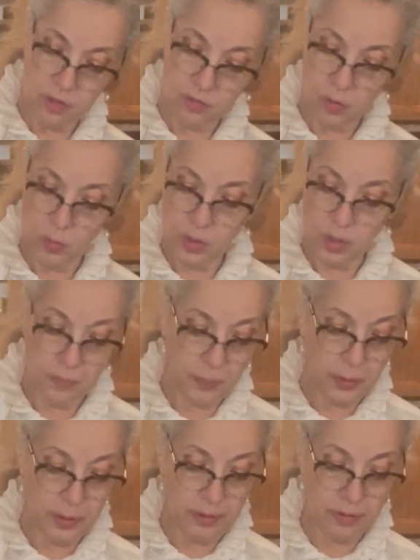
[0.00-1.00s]
So we're gonna
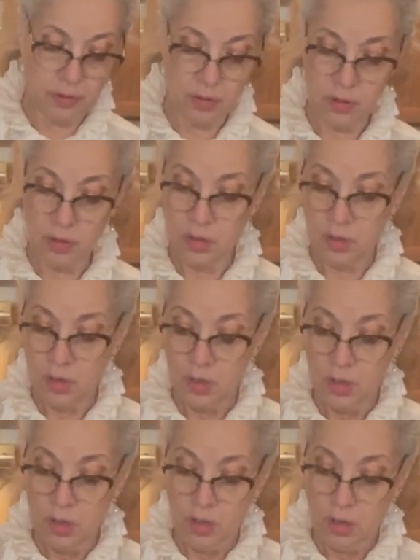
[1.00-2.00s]
put
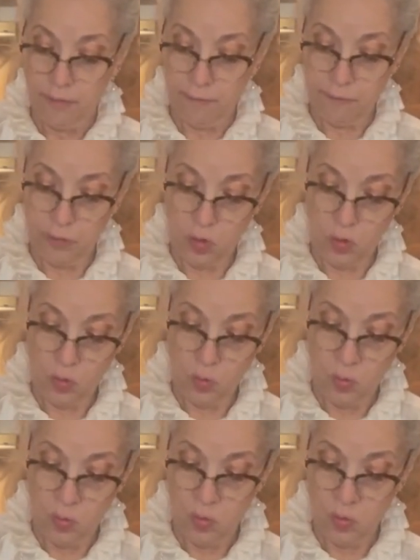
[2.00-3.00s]
a
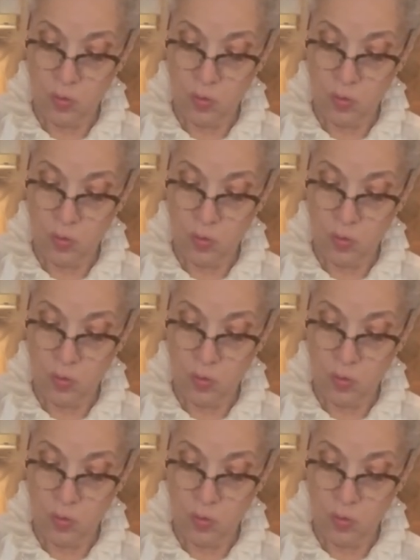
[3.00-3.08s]
few